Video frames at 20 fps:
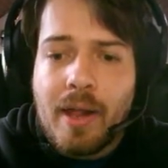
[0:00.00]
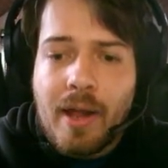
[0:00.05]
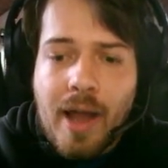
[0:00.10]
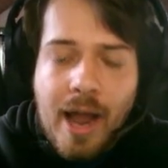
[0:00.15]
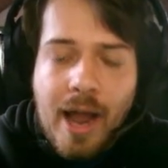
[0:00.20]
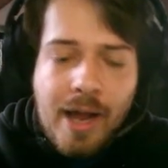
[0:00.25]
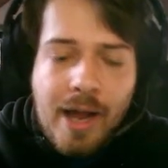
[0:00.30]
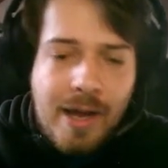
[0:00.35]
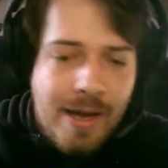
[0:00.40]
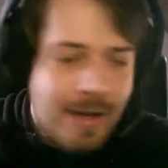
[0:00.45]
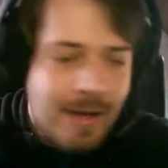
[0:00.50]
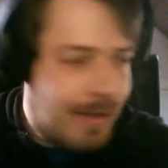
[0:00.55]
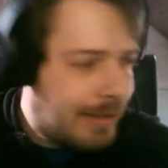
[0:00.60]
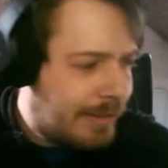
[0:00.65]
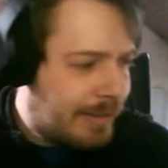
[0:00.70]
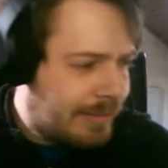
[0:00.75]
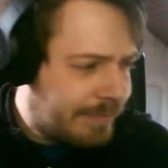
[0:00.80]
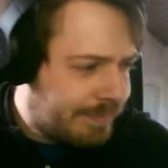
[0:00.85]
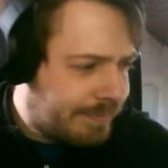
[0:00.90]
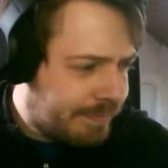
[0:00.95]

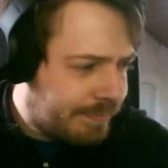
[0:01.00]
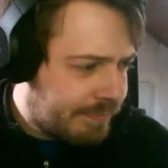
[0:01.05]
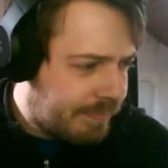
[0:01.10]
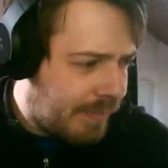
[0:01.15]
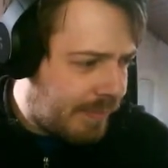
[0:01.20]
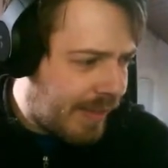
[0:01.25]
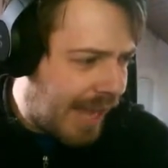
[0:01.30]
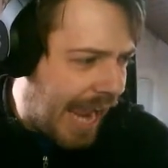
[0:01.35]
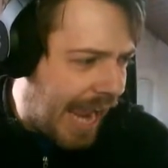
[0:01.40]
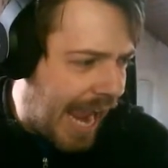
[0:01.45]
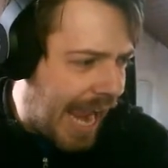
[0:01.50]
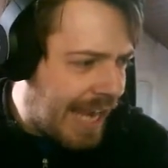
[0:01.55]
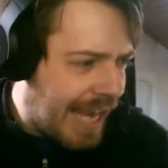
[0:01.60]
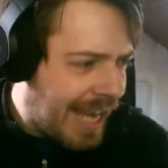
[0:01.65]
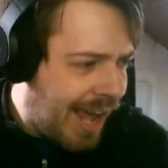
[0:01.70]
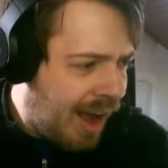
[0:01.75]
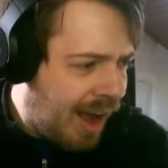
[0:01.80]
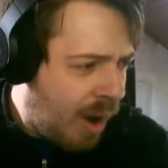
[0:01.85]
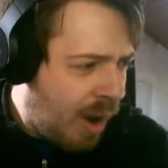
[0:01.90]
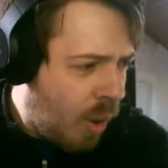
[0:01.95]
And
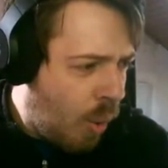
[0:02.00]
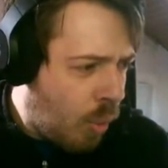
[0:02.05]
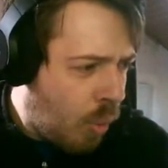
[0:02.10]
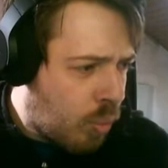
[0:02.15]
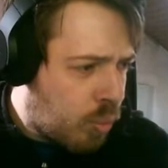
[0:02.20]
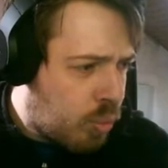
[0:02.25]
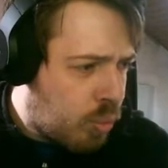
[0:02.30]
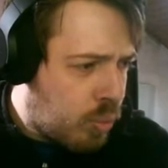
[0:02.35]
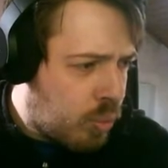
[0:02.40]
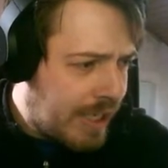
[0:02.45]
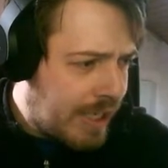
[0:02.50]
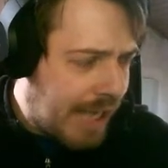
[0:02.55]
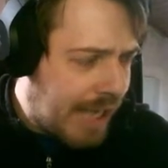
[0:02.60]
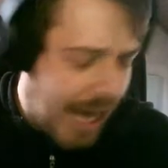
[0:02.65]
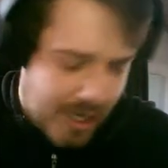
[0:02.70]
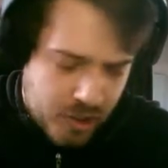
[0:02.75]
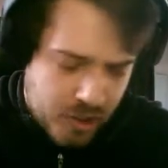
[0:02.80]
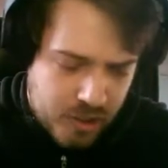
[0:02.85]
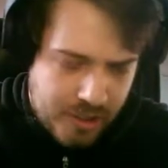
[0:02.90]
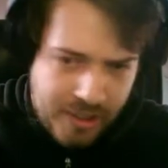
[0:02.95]
now we
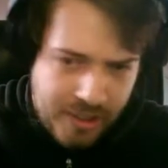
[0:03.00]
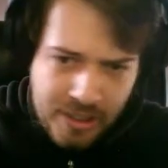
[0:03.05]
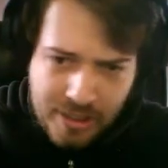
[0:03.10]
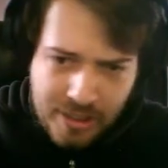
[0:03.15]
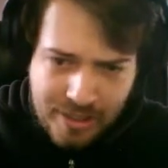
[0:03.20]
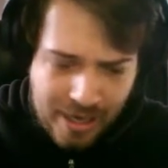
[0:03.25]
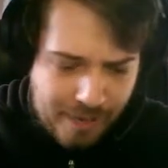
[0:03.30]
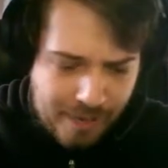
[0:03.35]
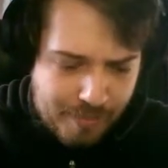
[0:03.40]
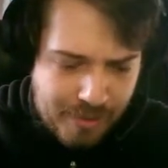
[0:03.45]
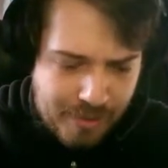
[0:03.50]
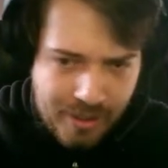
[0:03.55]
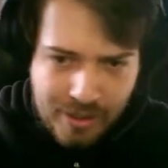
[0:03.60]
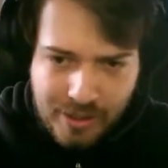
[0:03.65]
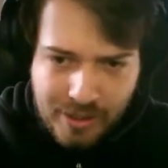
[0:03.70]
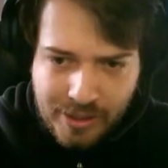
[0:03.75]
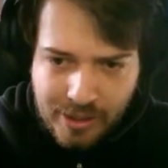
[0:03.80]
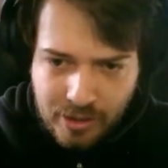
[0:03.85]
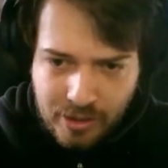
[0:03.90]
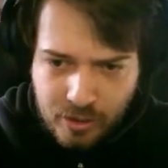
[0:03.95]
actually type in
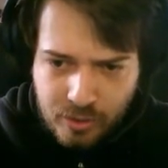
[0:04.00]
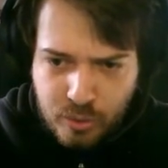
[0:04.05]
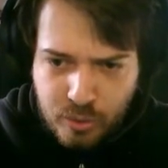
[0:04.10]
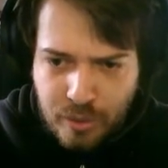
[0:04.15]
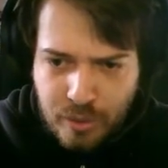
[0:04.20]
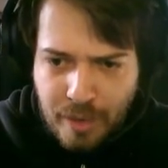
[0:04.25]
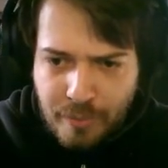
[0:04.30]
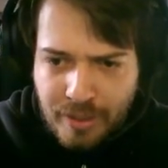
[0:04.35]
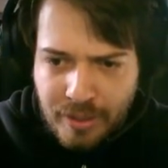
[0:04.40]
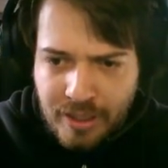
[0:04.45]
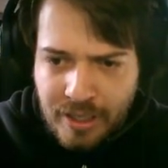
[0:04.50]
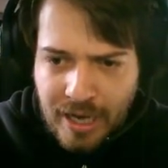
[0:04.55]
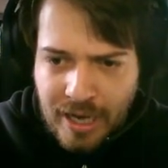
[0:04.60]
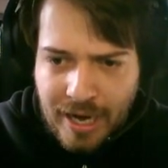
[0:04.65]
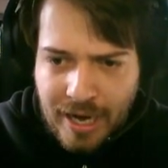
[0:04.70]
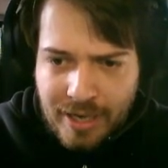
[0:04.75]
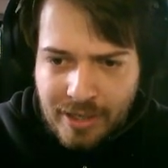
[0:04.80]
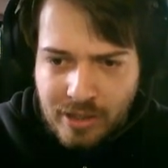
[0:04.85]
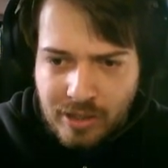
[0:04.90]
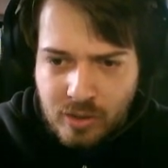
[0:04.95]
here the query
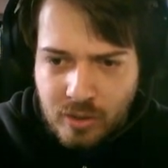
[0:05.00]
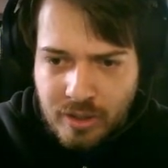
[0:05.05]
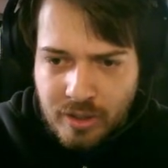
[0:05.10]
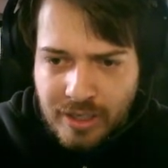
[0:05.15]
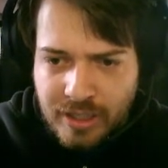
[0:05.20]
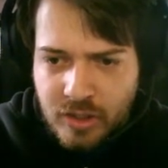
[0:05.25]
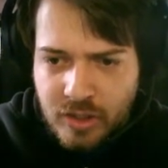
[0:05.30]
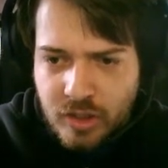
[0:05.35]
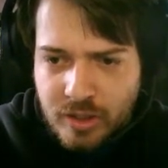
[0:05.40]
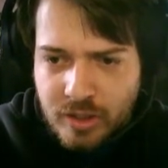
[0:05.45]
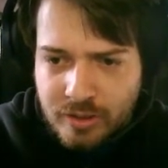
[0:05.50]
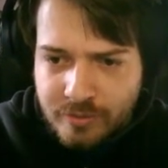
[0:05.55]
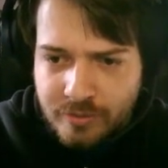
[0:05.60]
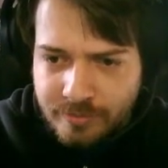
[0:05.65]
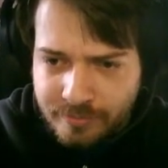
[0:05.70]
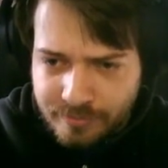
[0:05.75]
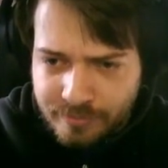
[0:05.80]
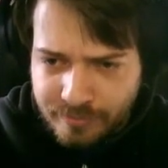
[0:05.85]
and the connection.